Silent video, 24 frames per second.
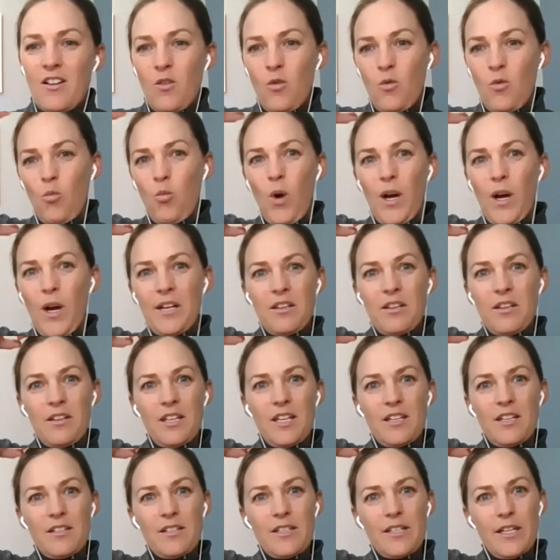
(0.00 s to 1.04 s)
One of the
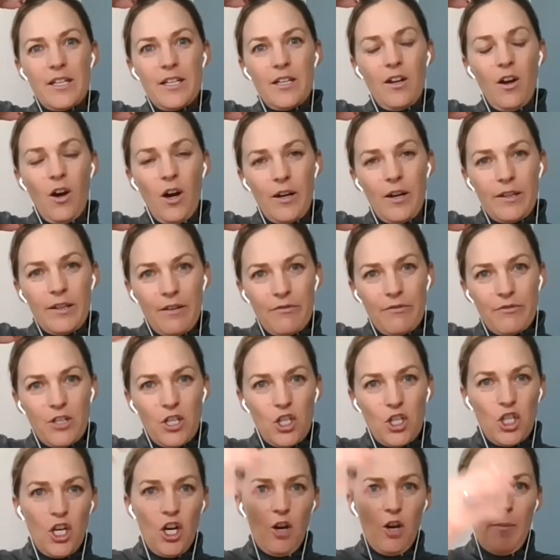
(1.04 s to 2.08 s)
things that I'd love to
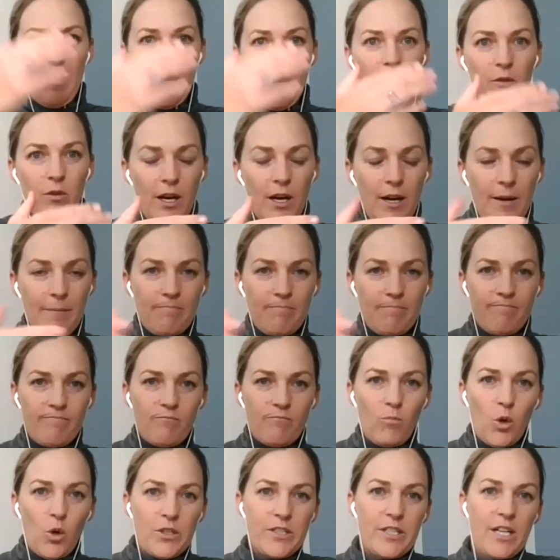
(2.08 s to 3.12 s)
share about
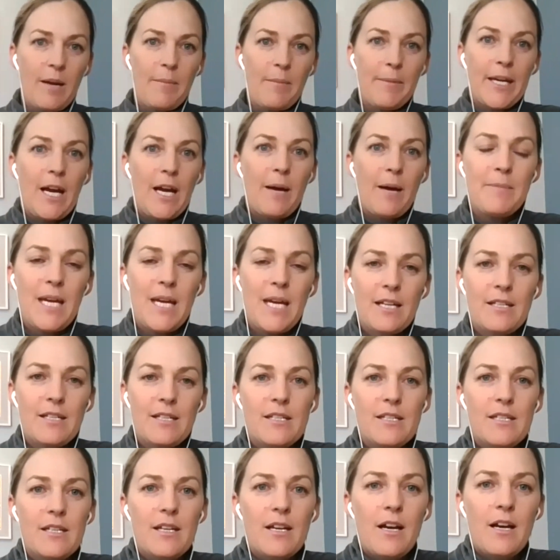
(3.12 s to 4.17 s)
what's coming up
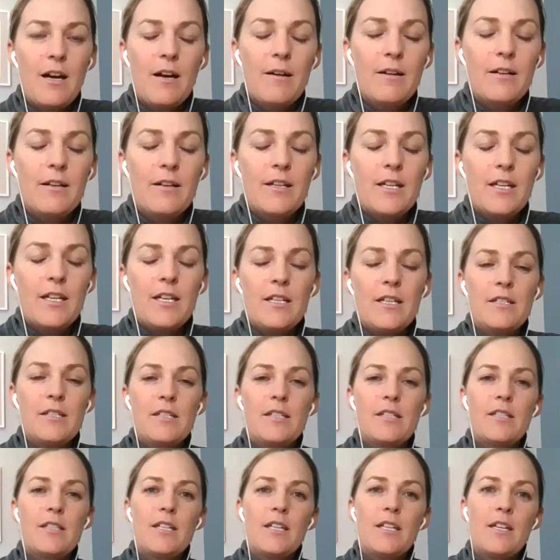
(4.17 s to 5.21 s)
next
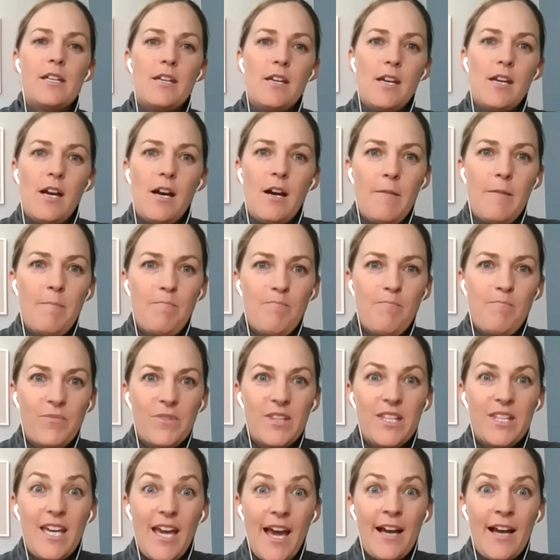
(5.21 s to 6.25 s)
is the
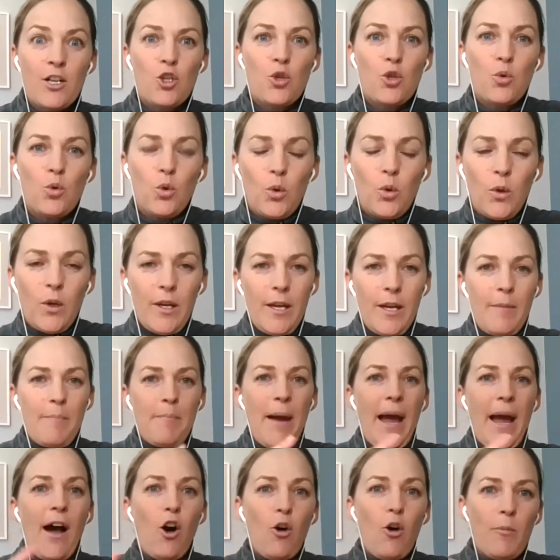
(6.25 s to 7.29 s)
actual
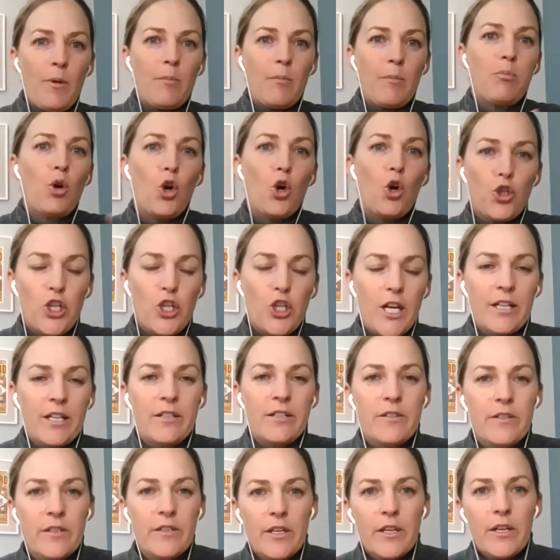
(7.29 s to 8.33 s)
empowerment
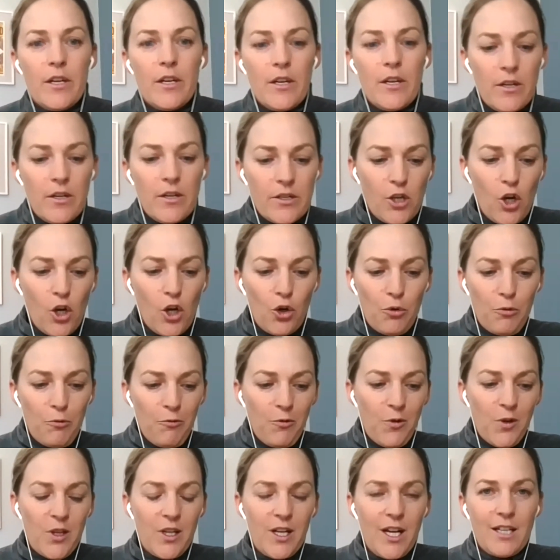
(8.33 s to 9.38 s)
project. So
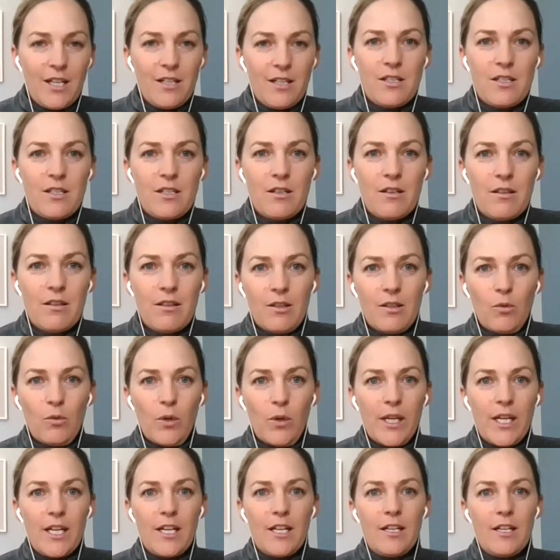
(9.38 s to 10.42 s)
for the next
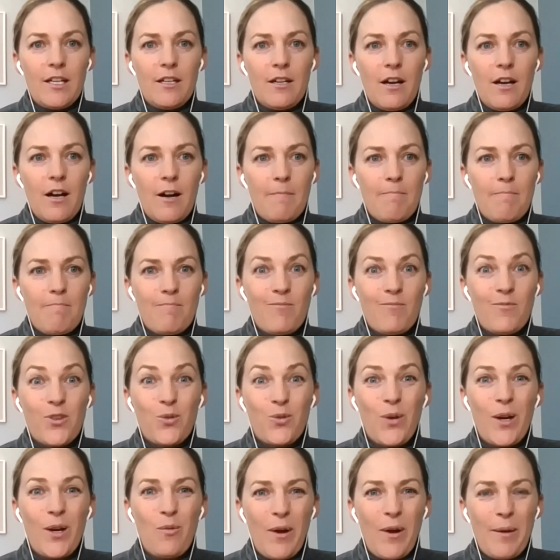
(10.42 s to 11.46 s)
three
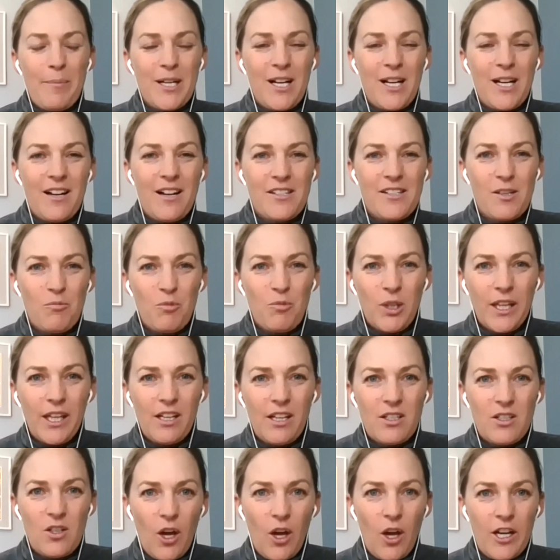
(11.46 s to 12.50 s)
webinars, I'm really
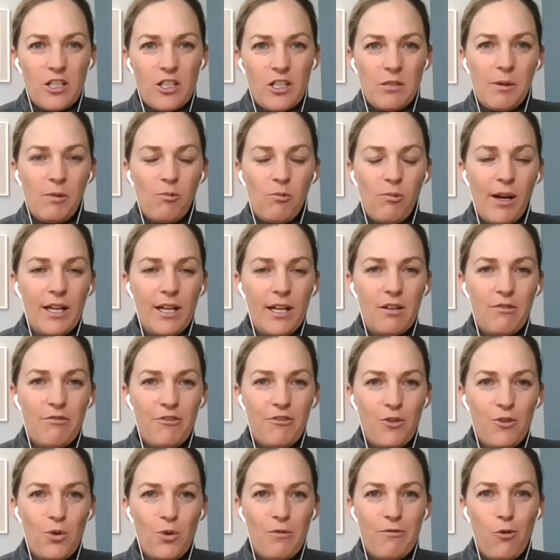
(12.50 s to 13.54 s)
excited to be running
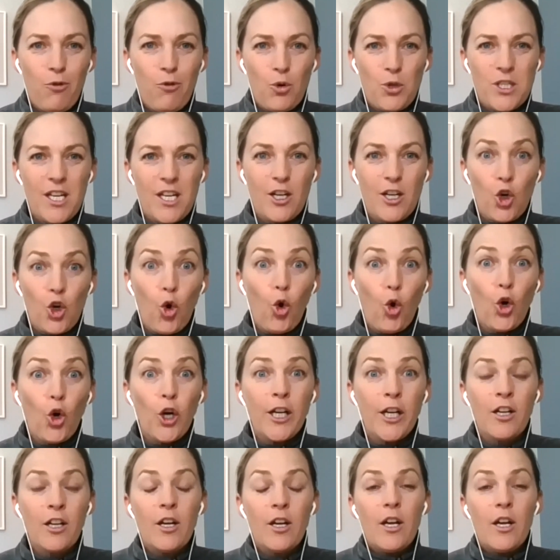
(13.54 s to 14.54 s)
for Centercourt.